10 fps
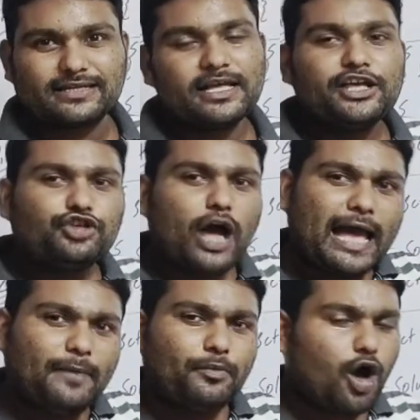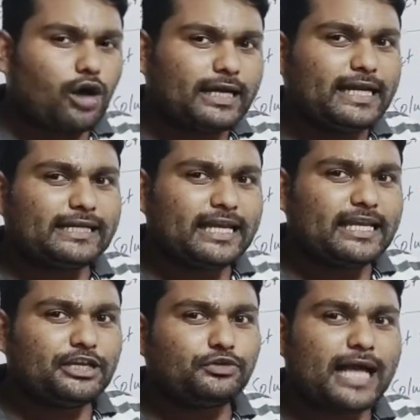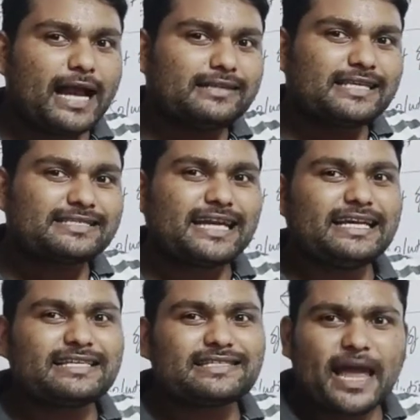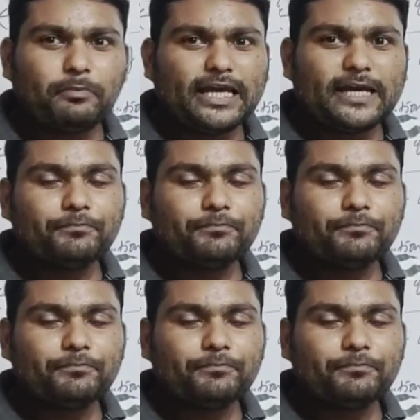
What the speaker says: So I am already telling you that the set is empty.